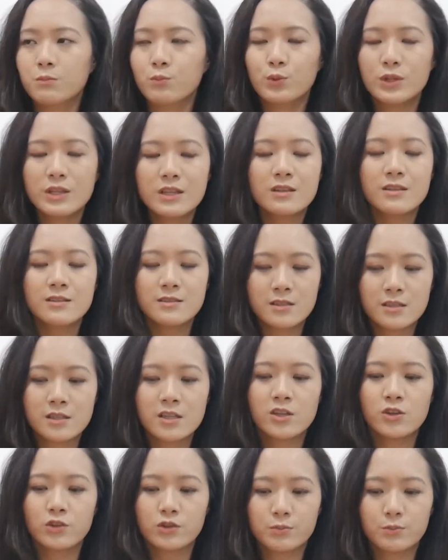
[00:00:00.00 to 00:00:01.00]
Within the city,
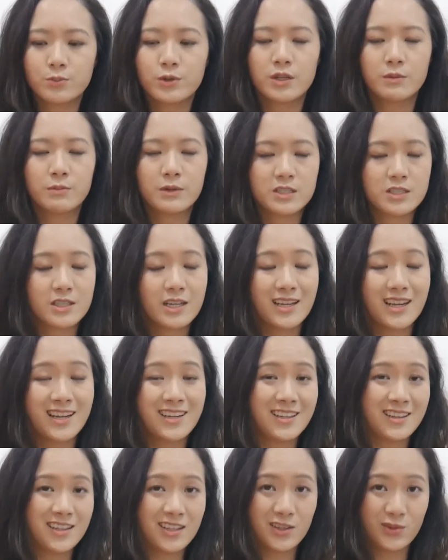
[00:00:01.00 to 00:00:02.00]
you could pretty much get
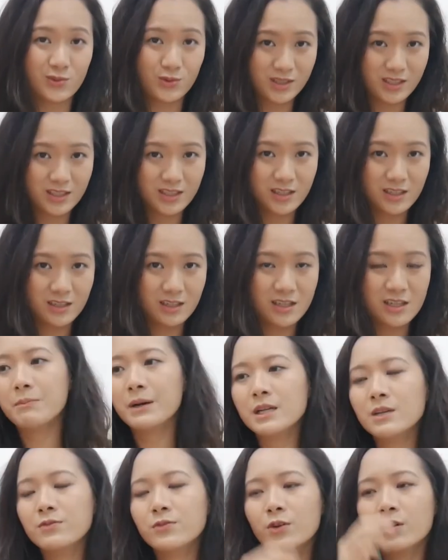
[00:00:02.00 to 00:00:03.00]
anything you needed,
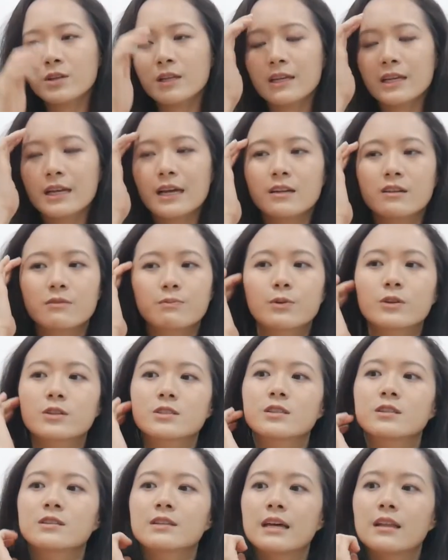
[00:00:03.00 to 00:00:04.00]
but if you're that kind of
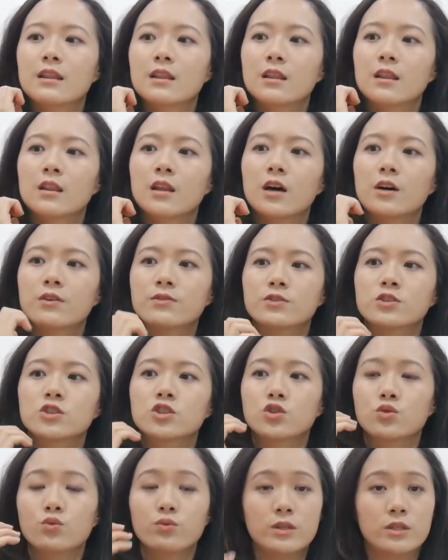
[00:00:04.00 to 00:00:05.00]
person that loves
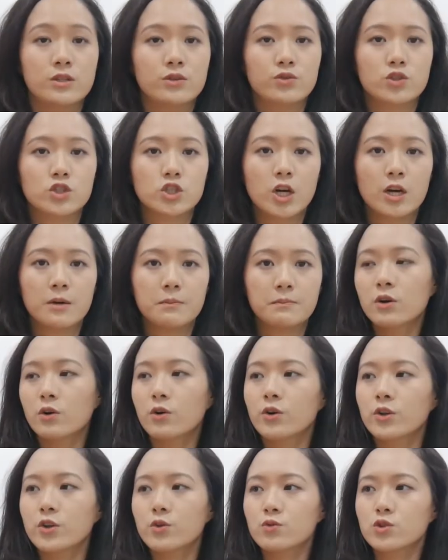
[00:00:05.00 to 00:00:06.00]
to window shop,
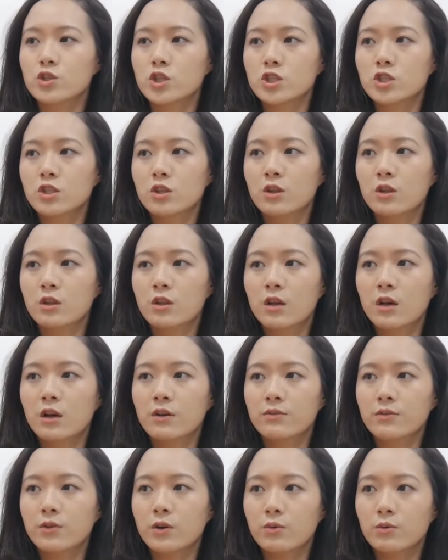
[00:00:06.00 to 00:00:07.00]
or you just
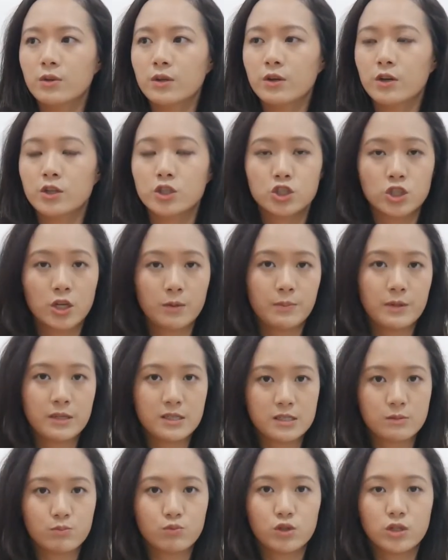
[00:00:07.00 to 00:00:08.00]
love going on shopping
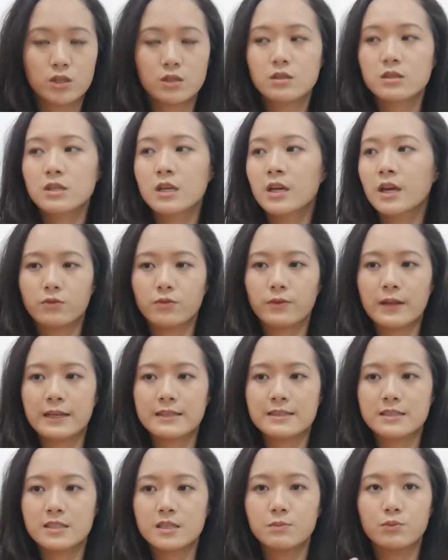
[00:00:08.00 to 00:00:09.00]
sprees,
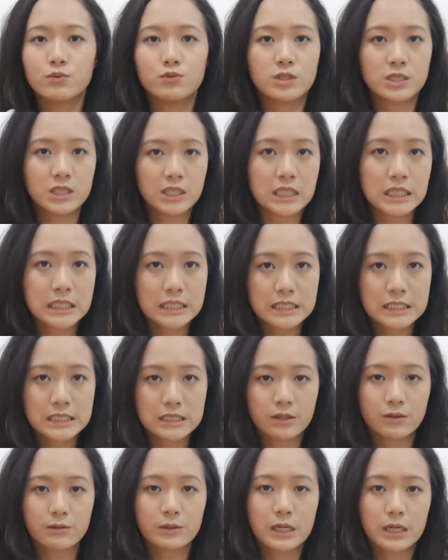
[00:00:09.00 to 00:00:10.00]
fancy
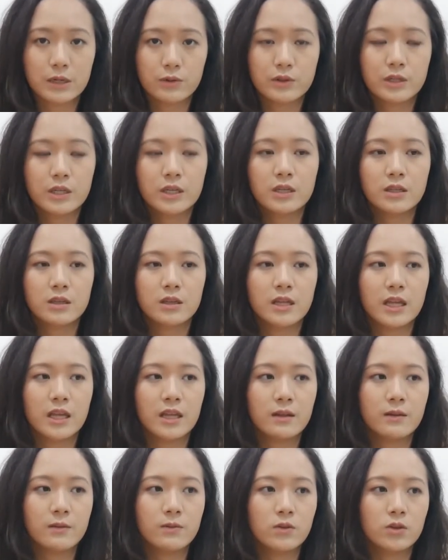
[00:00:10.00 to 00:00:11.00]
boutiques around,
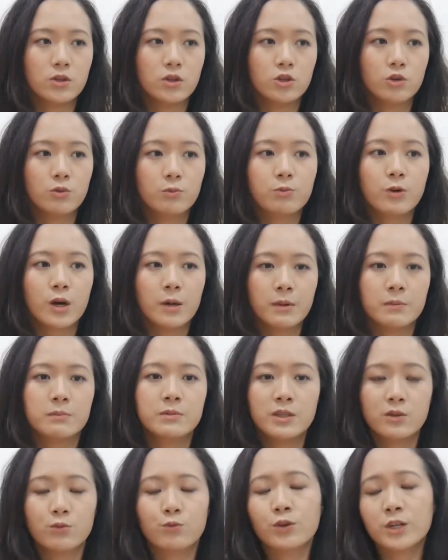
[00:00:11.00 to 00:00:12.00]
then you'll
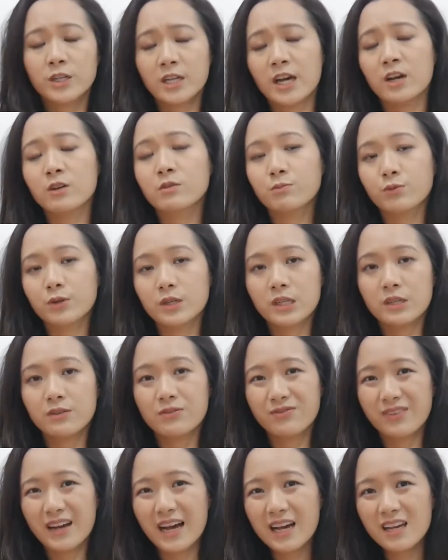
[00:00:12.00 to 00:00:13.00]
probably run out pretty
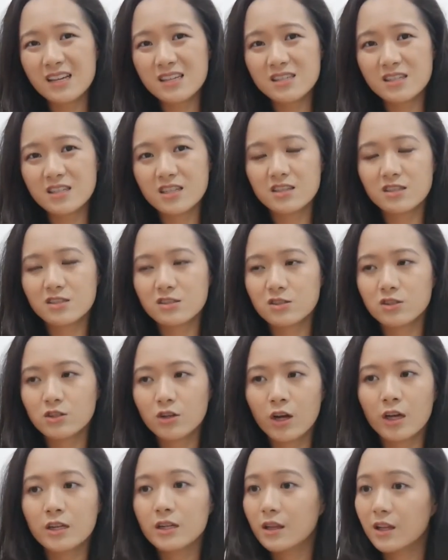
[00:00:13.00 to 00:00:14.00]
fast. It's
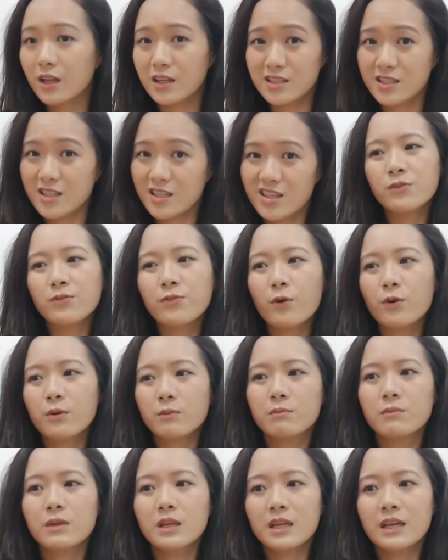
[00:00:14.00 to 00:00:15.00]
not London. For
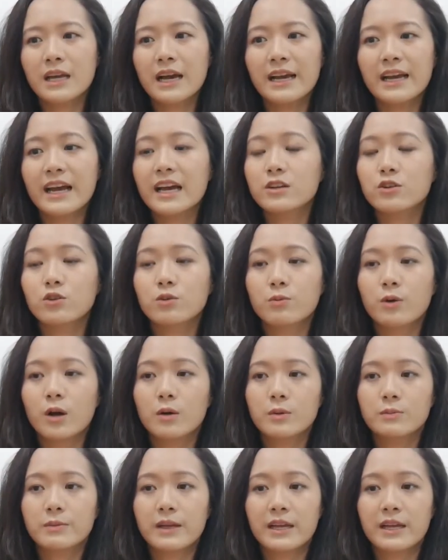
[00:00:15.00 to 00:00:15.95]
me, I had no problem